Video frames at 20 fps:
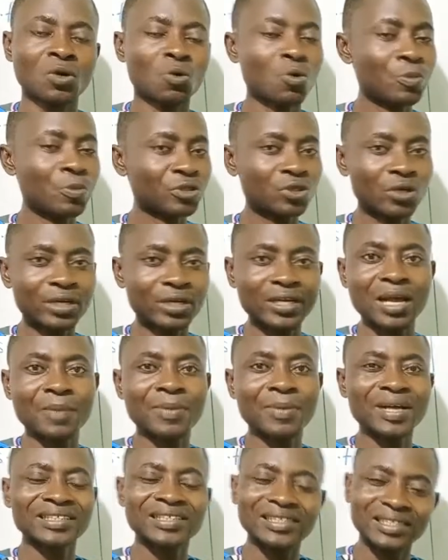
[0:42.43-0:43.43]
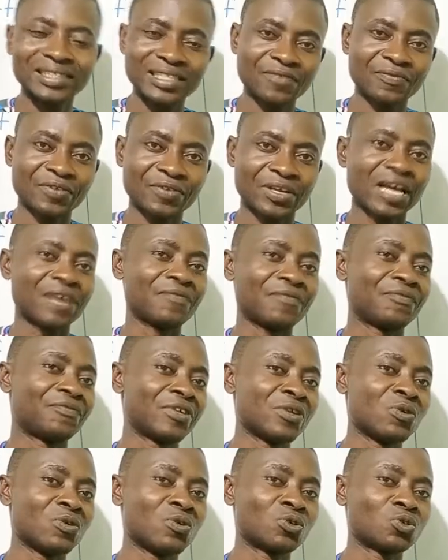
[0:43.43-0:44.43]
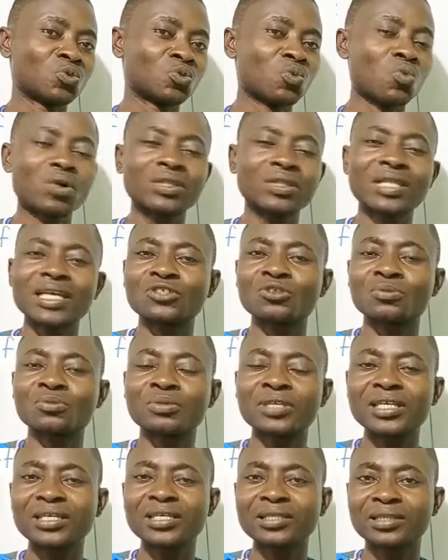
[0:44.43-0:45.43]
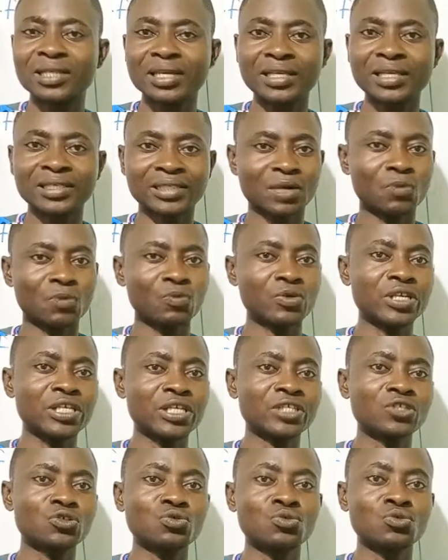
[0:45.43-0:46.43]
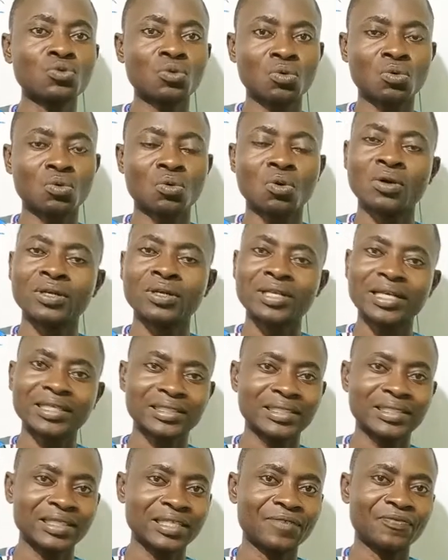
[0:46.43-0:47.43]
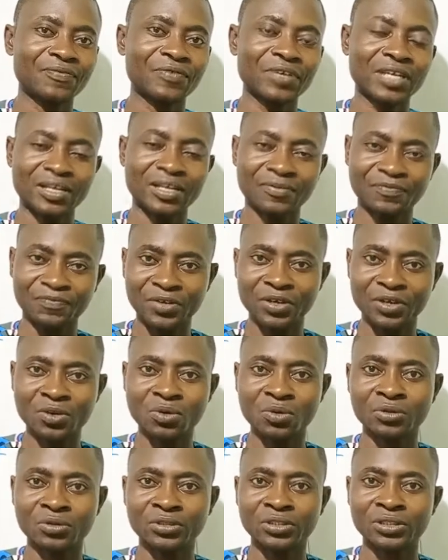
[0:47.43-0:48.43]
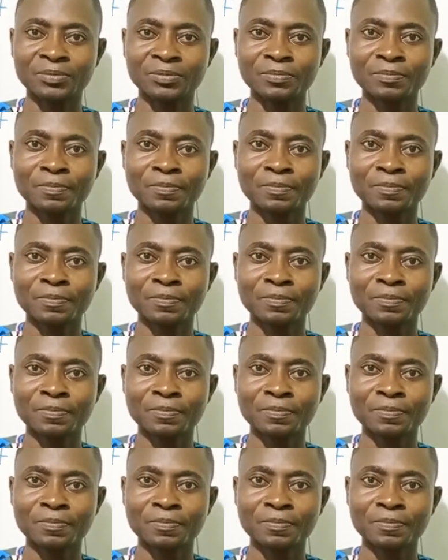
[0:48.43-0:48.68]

We'll be talking about significant figures. What are some key things that we need to know under significant figures?